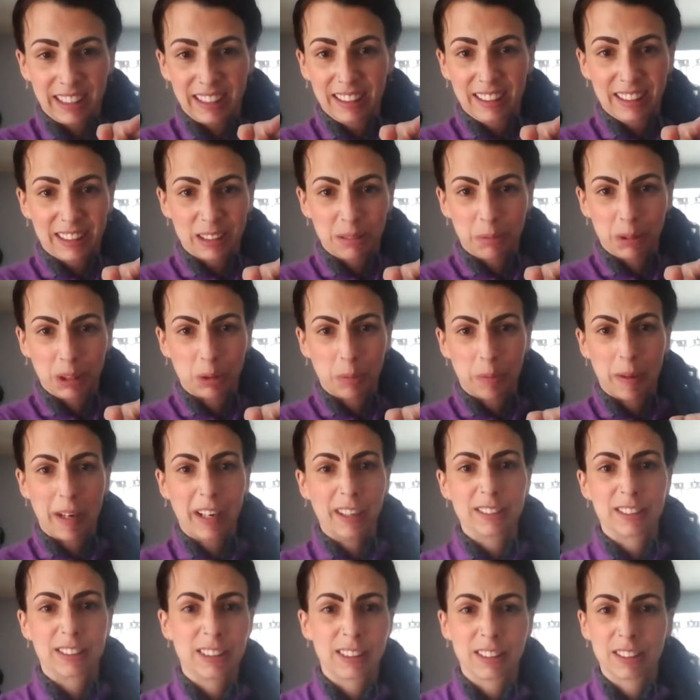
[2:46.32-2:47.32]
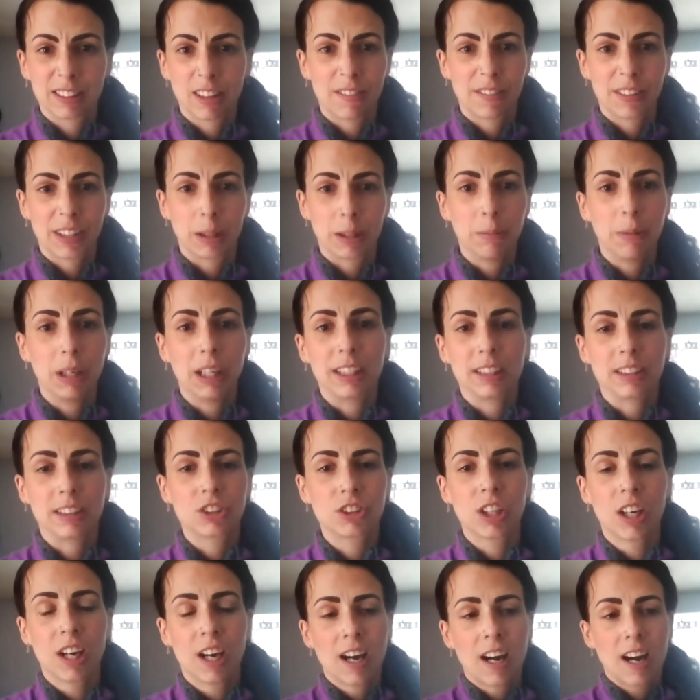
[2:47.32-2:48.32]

this much pasta. It's not very much.